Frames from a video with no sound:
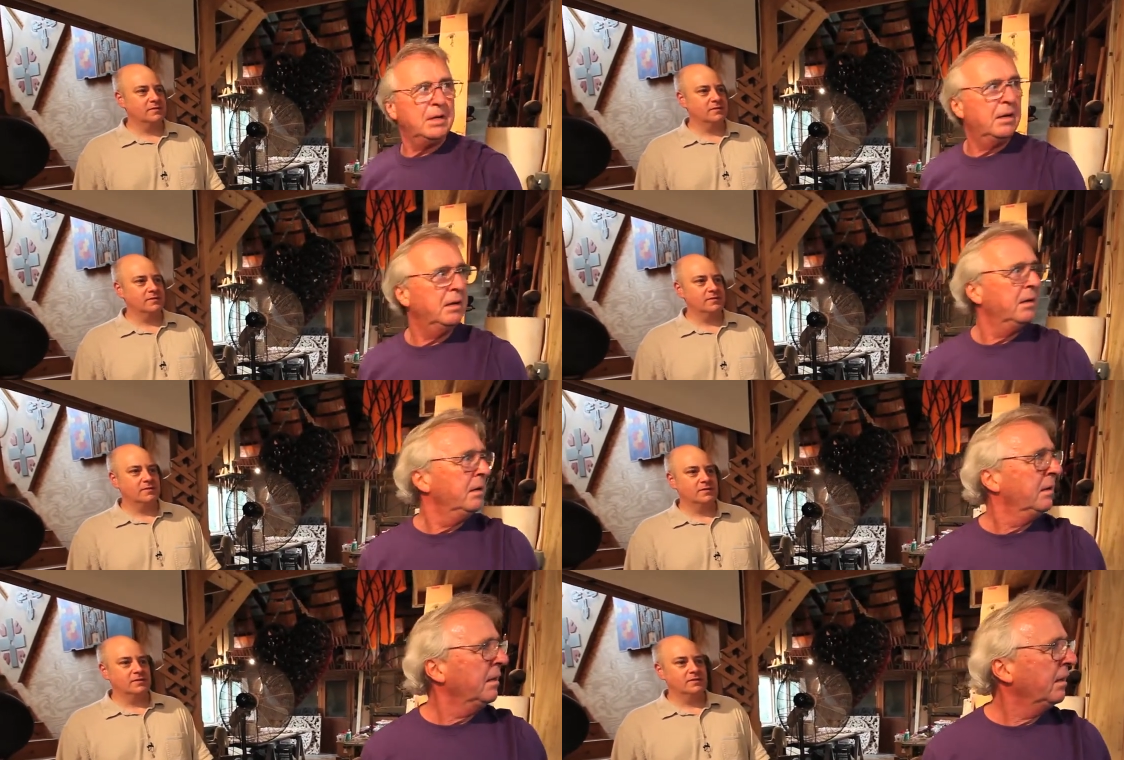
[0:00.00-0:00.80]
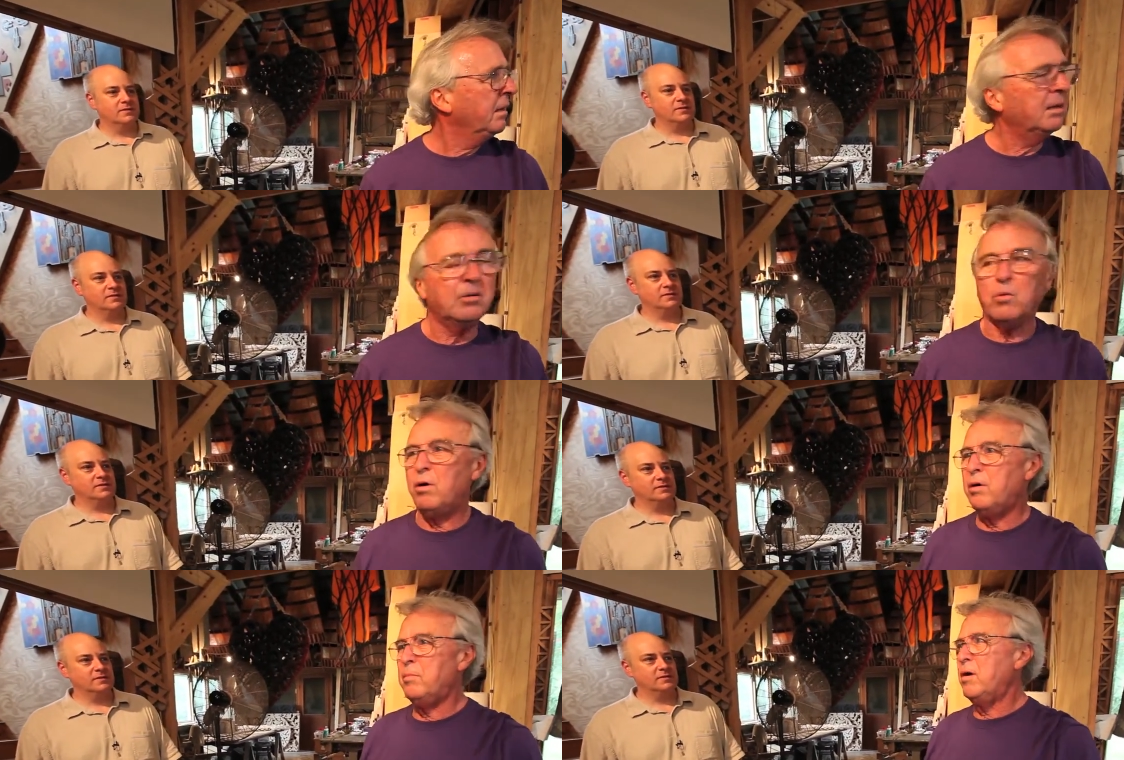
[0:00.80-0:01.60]
Speaker 1: in a in a
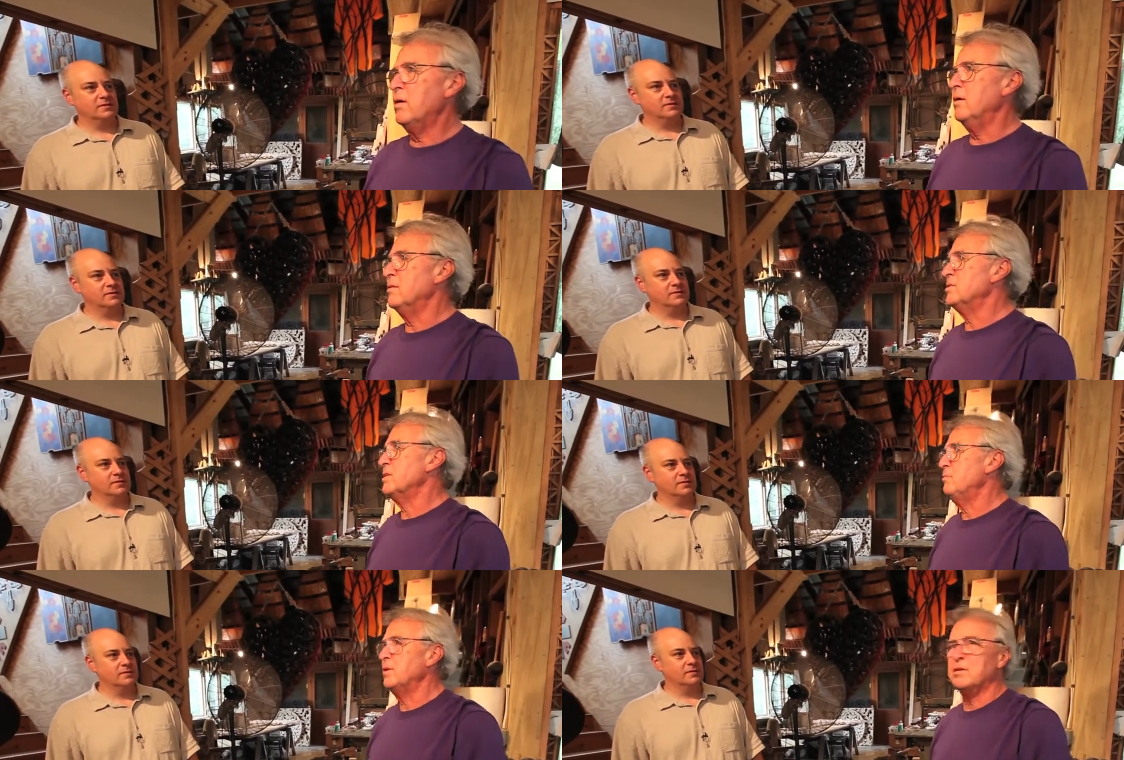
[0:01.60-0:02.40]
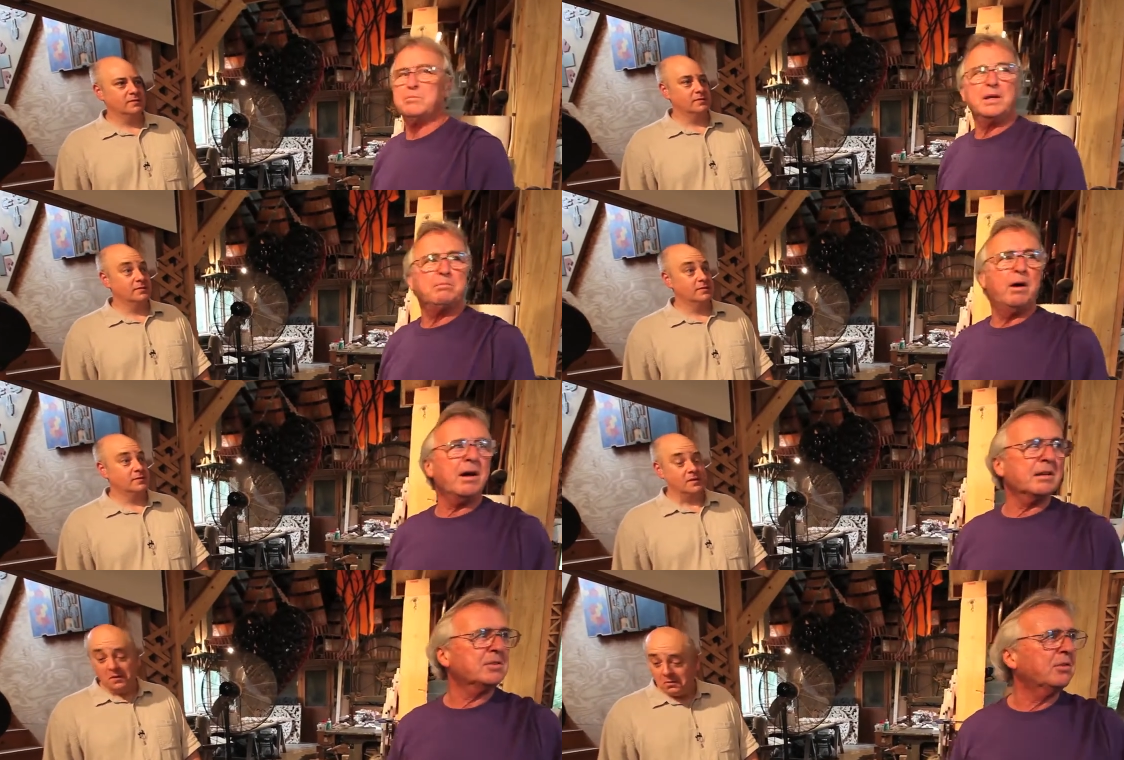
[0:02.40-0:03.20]
Walmart or similar big
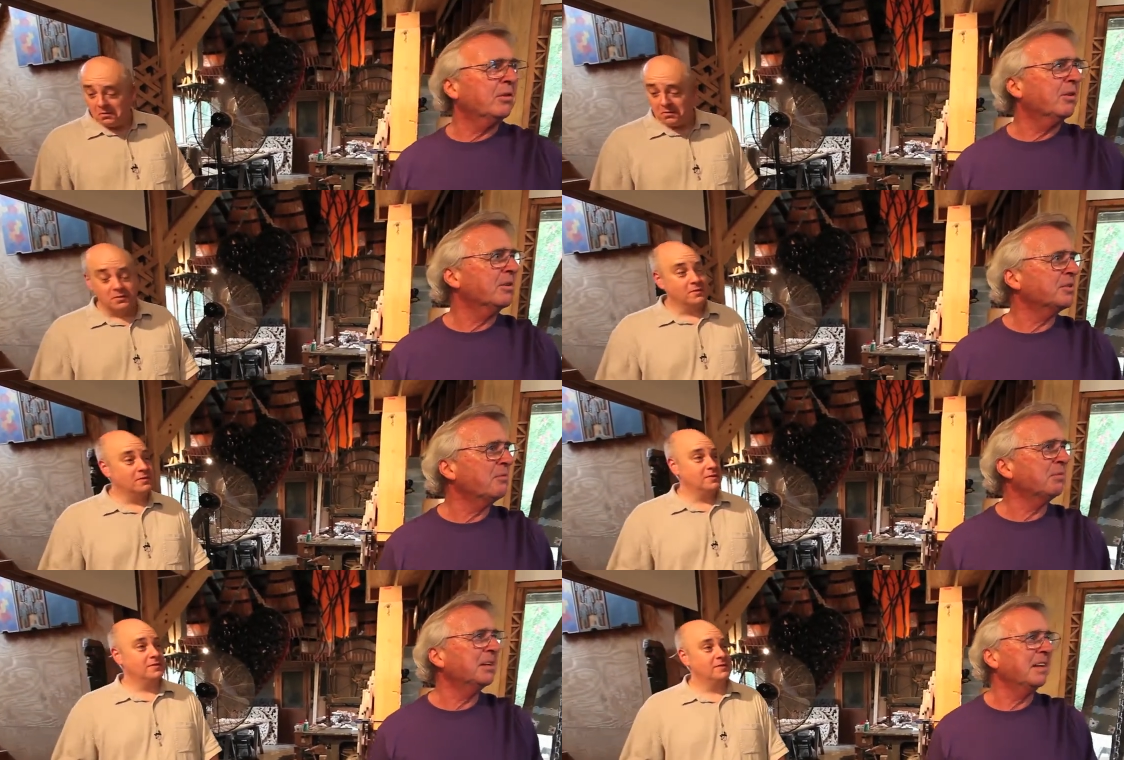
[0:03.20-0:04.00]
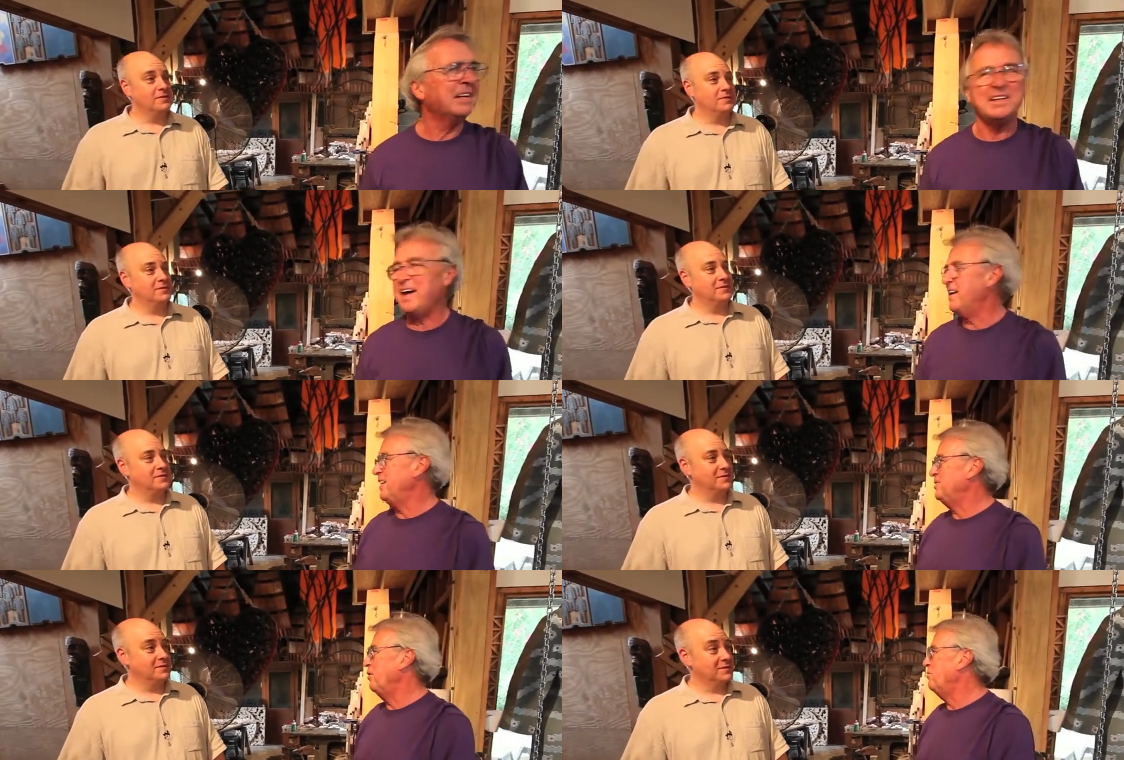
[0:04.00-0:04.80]
box store or something like that,
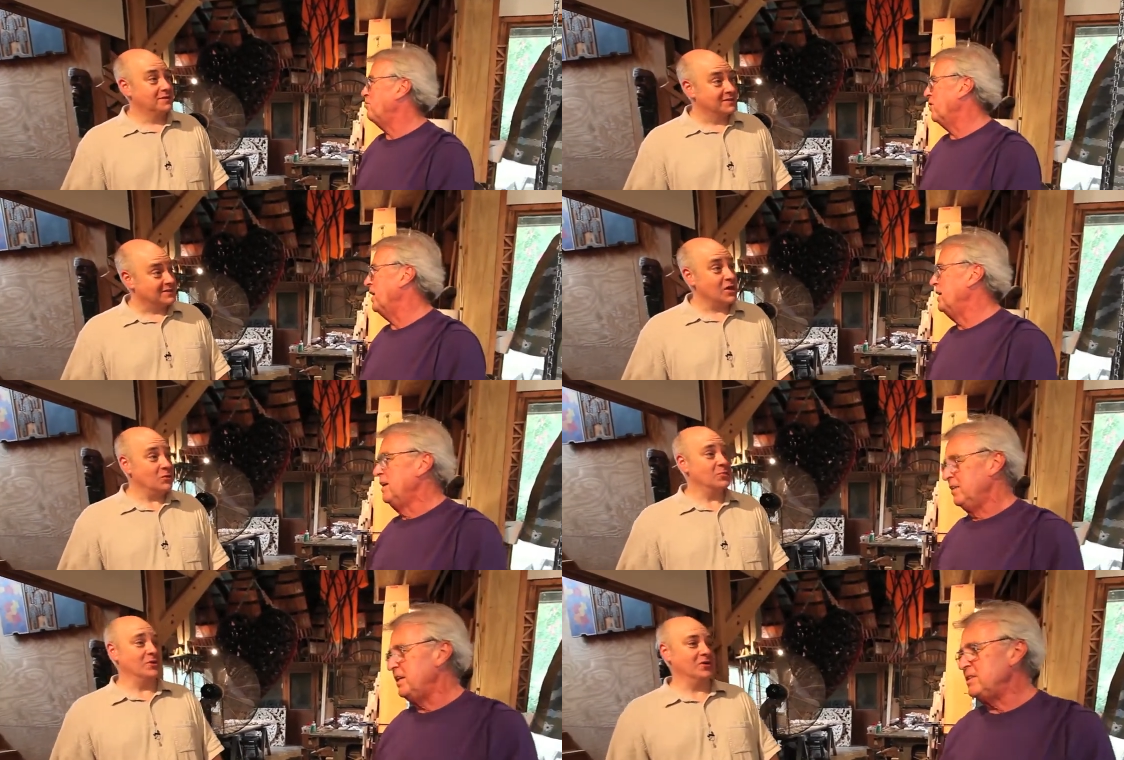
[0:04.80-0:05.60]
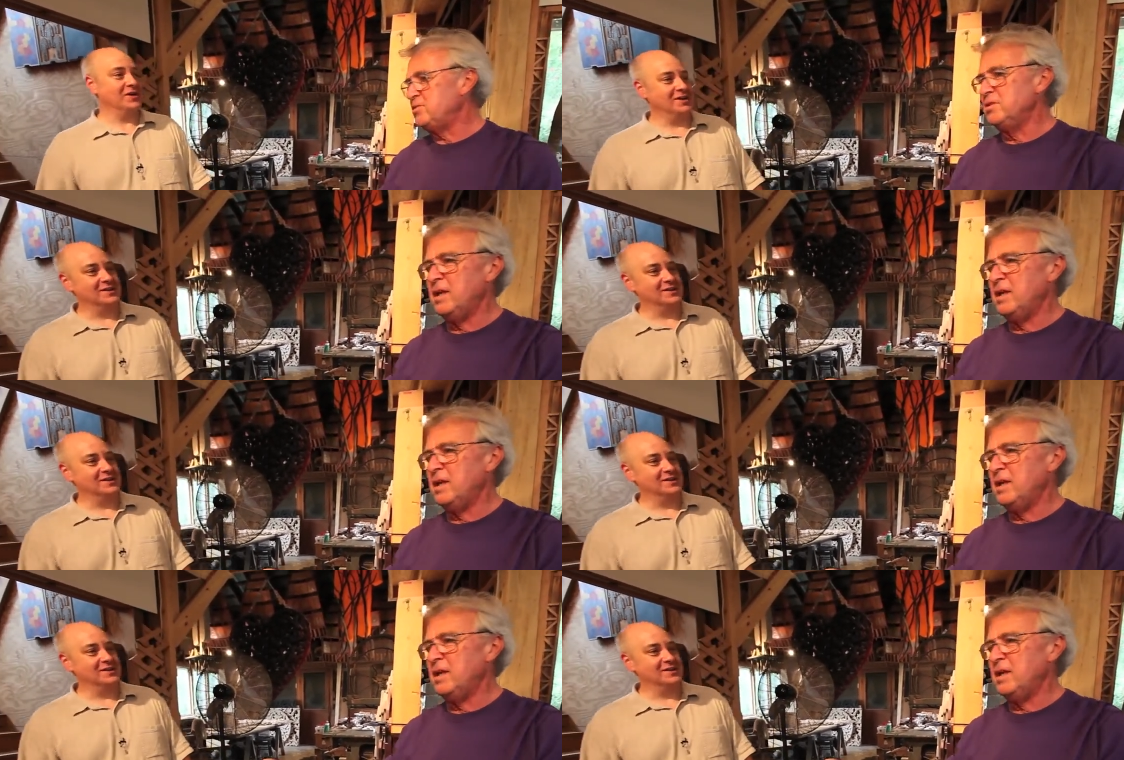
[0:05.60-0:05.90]
I'd go for it. That would be These great.